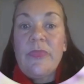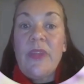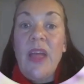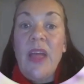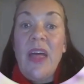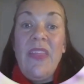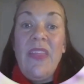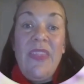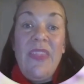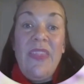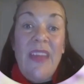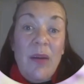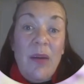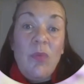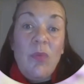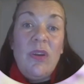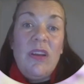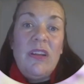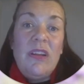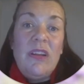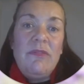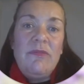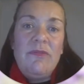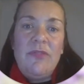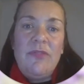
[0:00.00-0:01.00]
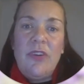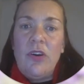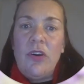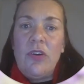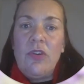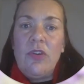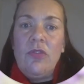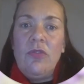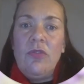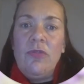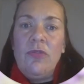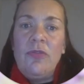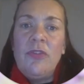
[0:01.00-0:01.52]
And that will
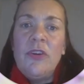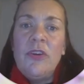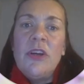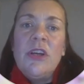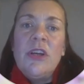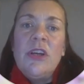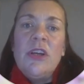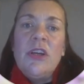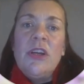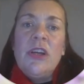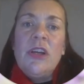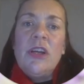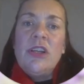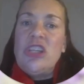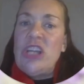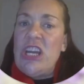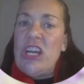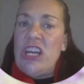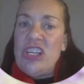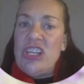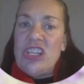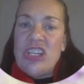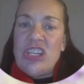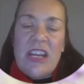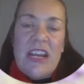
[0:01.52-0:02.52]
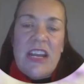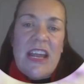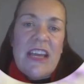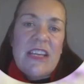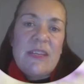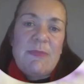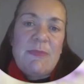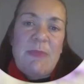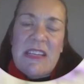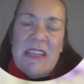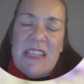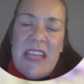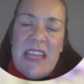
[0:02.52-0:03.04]
involve changes in
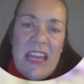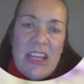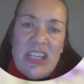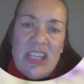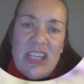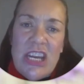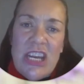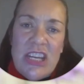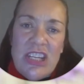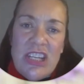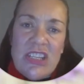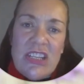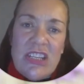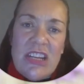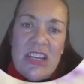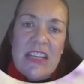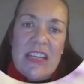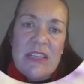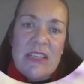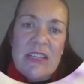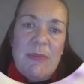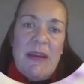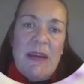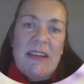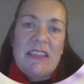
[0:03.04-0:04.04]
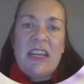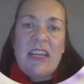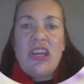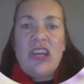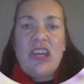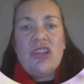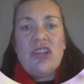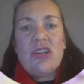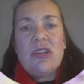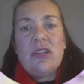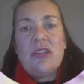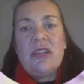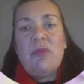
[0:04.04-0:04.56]

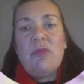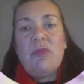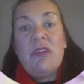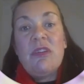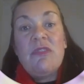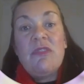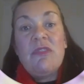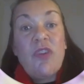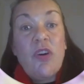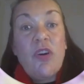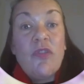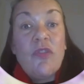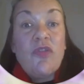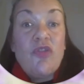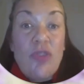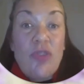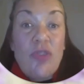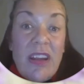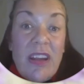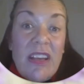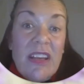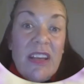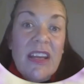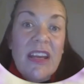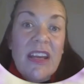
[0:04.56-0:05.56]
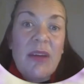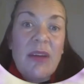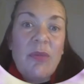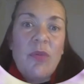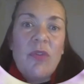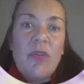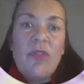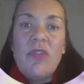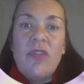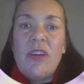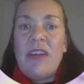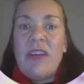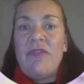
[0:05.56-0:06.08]
expectation. It will involve training. It
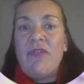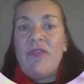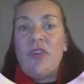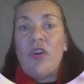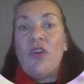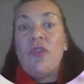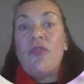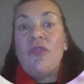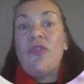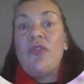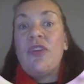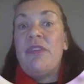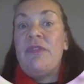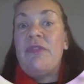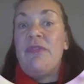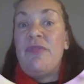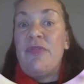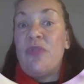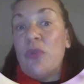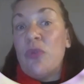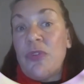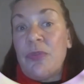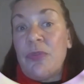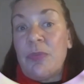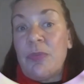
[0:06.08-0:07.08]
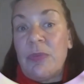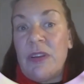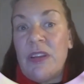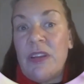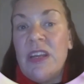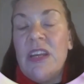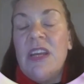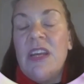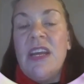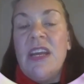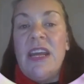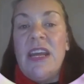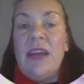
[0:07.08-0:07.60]
will involve reinforcement.
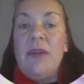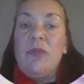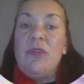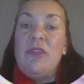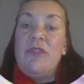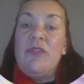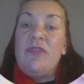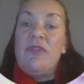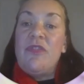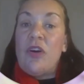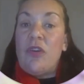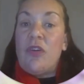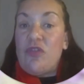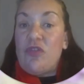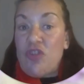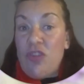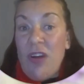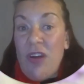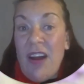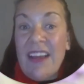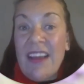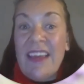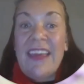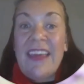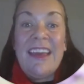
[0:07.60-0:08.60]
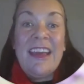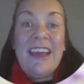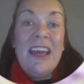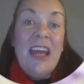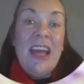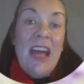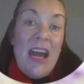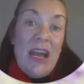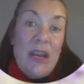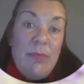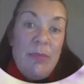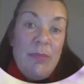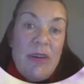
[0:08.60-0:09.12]
It will involve tracking
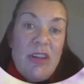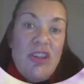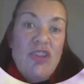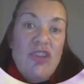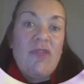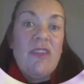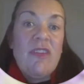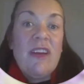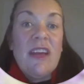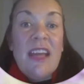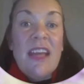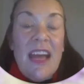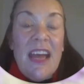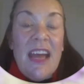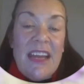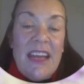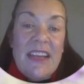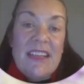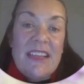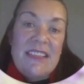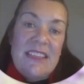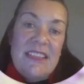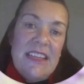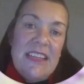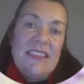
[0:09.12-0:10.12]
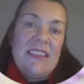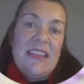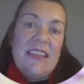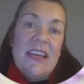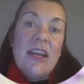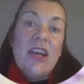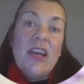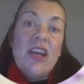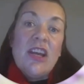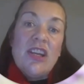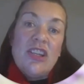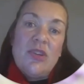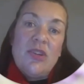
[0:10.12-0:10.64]
and measuring and
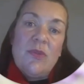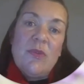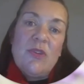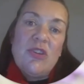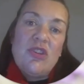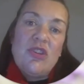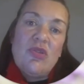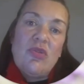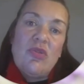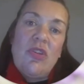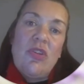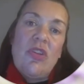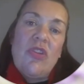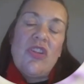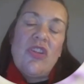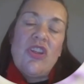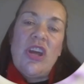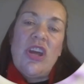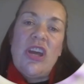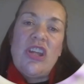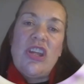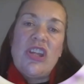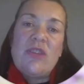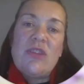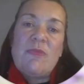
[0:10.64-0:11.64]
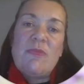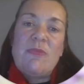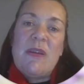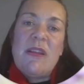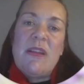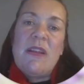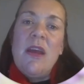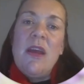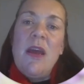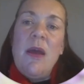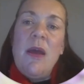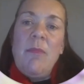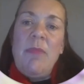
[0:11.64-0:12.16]
assessing to ensure that the change has
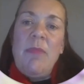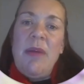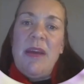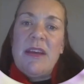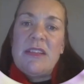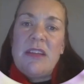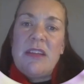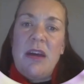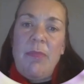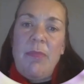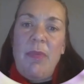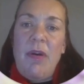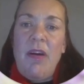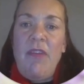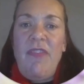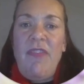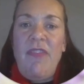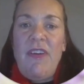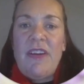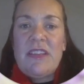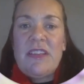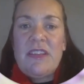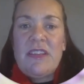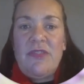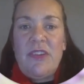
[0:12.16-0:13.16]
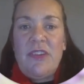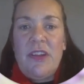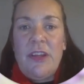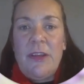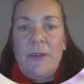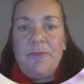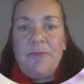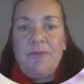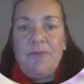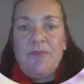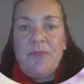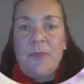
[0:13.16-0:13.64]
been picked up effectively.